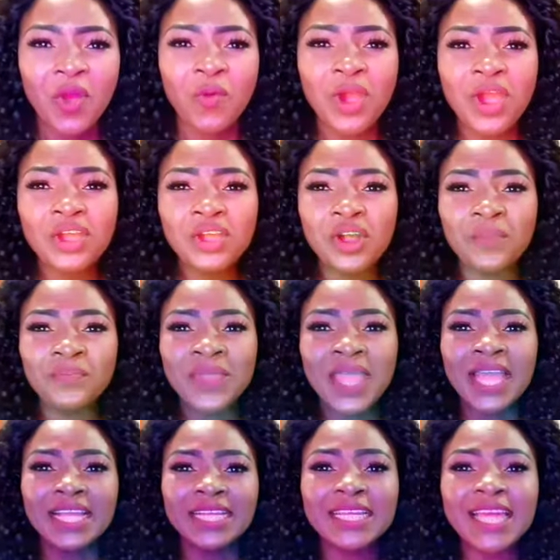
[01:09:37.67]
Welcome.
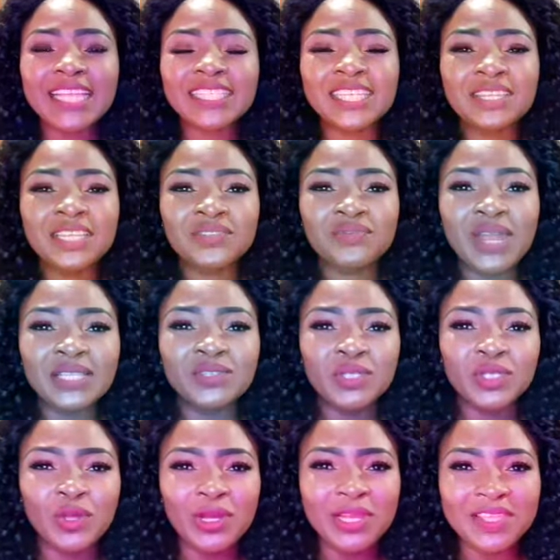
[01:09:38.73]
Getting it right
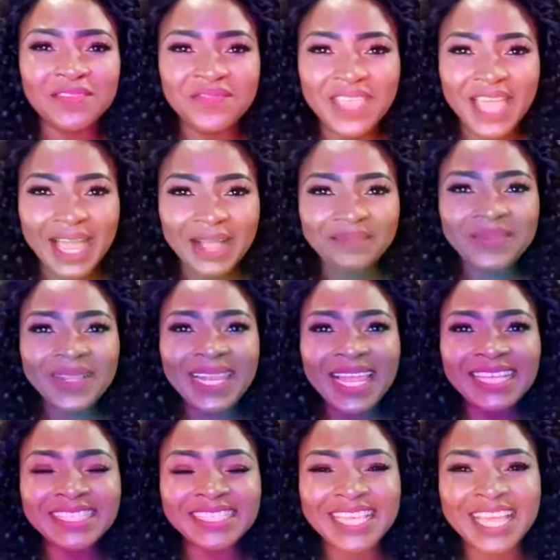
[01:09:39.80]
with Olivia.
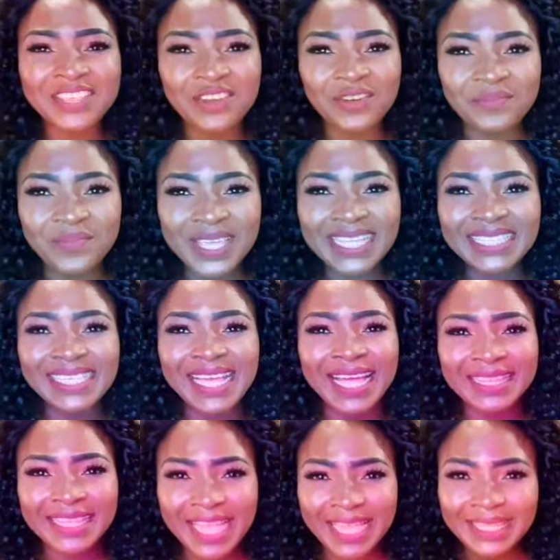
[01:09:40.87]
Let's hear your beat,
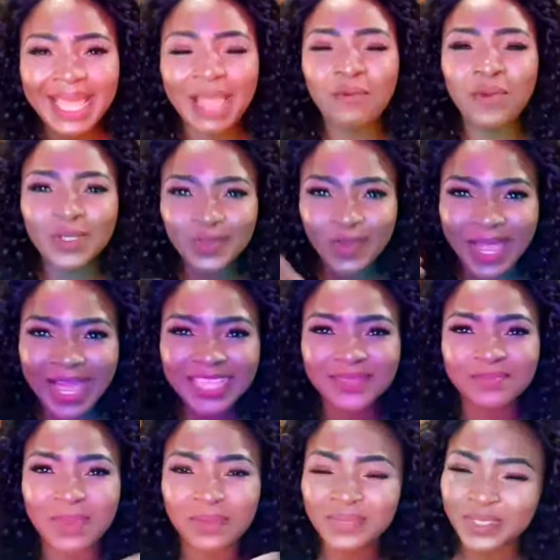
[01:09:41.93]
and then I want to
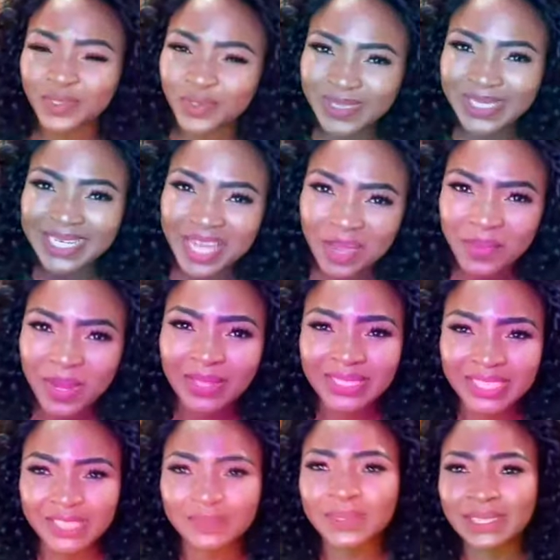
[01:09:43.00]
ask Mommy Susan
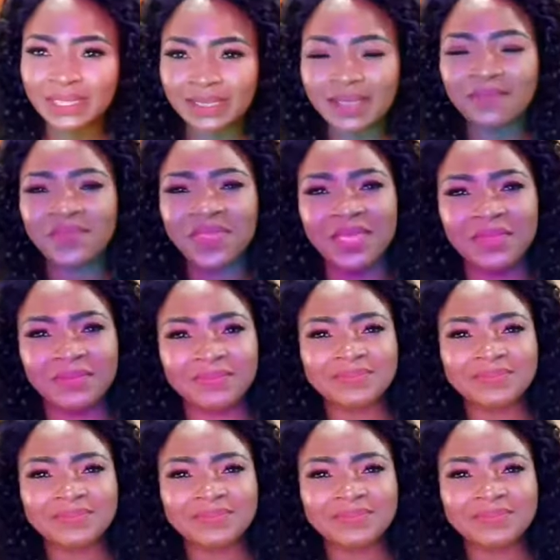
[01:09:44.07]
about tips, something.